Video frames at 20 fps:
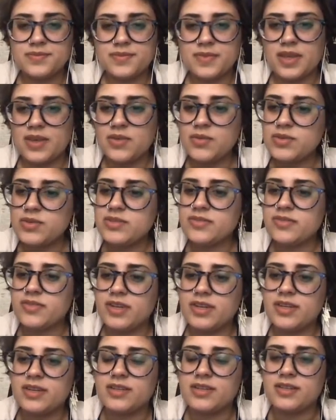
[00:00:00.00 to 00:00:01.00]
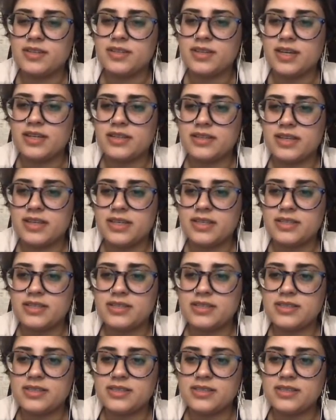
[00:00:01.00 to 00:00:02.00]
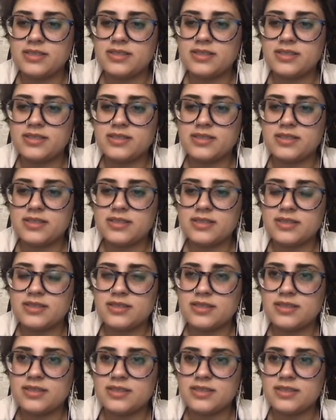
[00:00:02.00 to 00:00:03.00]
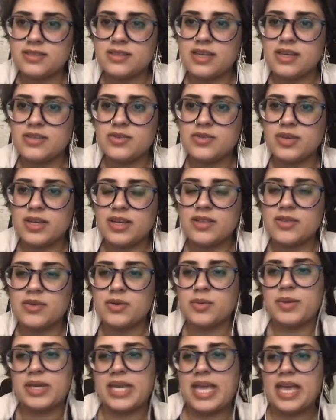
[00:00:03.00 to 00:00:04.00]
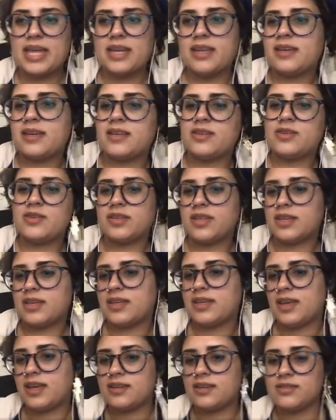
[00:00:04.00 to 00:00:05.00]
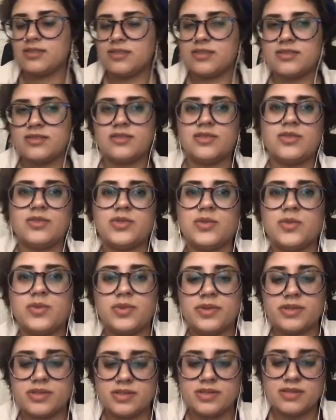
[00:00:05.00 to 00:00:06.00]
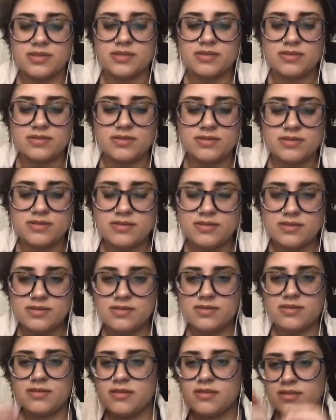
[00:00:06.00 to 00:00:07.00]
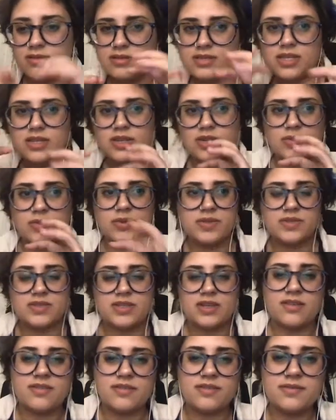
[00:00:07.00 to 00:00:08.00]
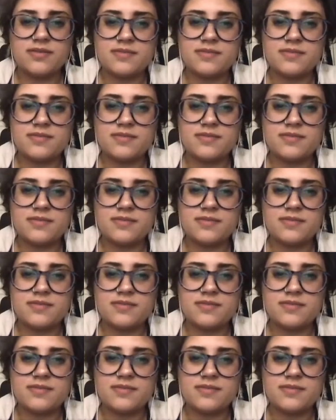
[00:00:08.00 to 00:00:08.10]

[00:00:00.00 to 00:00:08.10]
It was fun. I liked, and you're like a little mechanic, and you had to like get your tools and tinker with stuff.